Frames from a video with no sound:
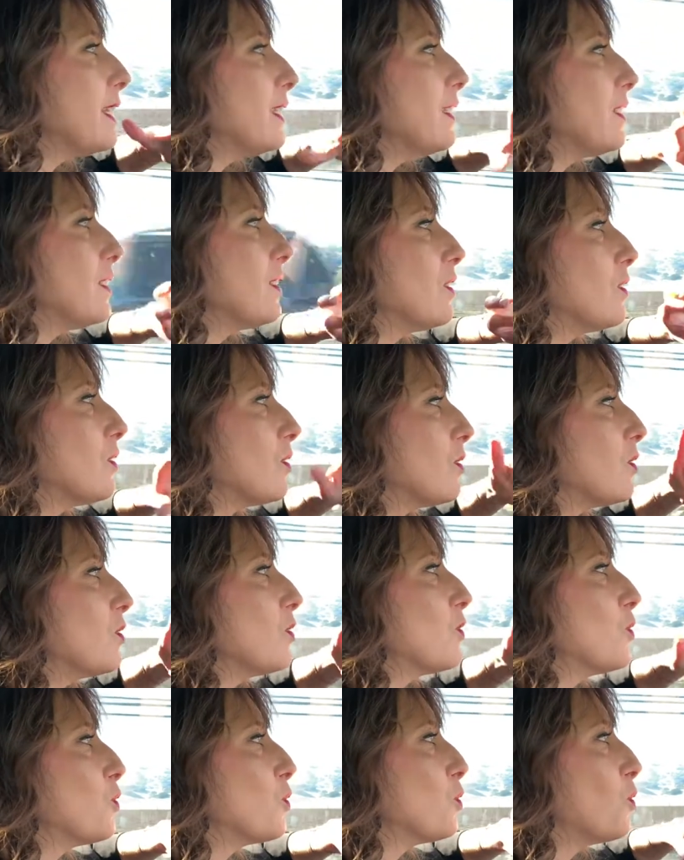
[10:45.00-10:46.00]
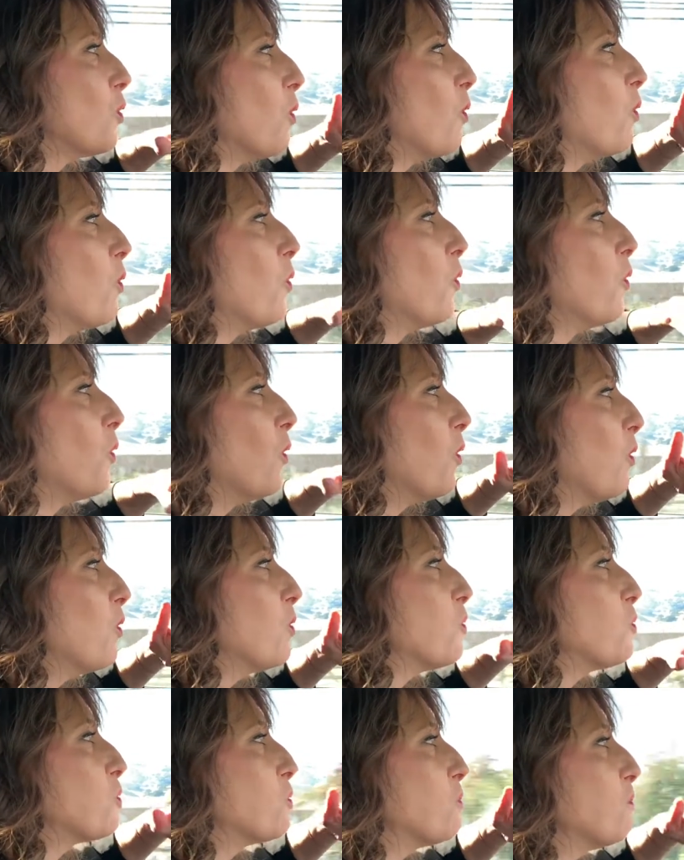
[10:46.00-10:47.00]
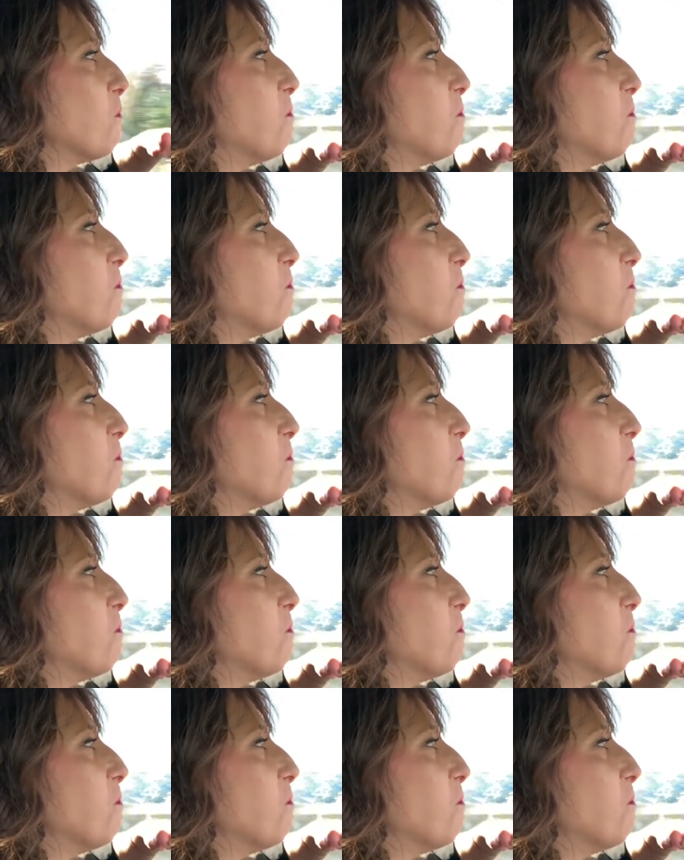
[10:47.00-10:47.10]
Don't worry, it's only the fifth day of the month.